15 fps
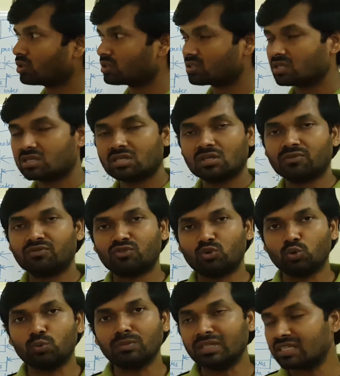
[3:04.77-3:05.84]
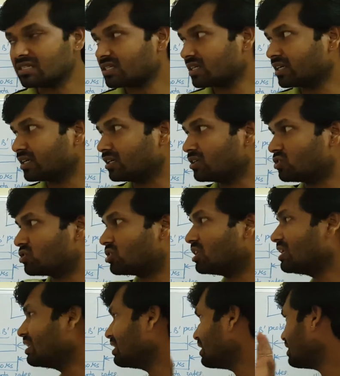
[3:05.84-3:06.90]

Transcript: consist of 2 millisecond each,